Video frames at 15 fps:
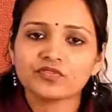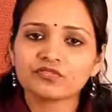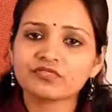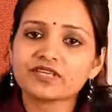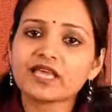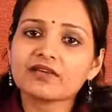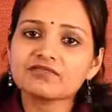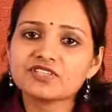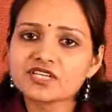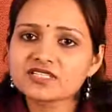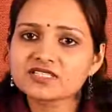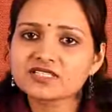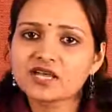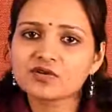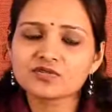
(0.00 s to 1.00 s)
We have
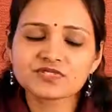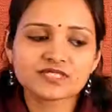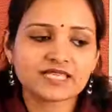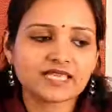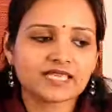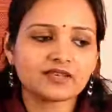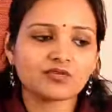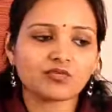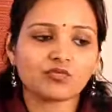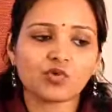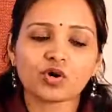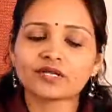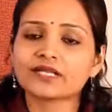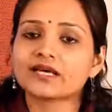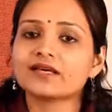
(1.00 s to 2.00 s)
just now seen
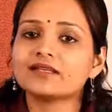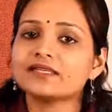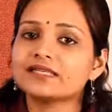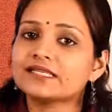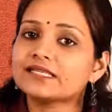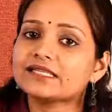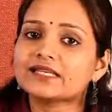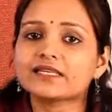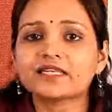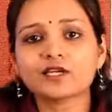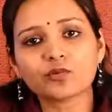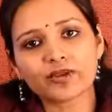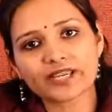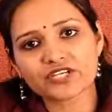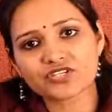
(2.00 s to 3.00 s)
what are linear
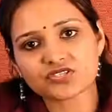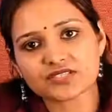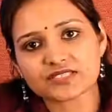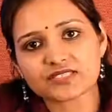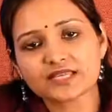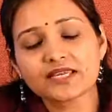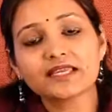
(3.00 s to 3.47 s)
equations.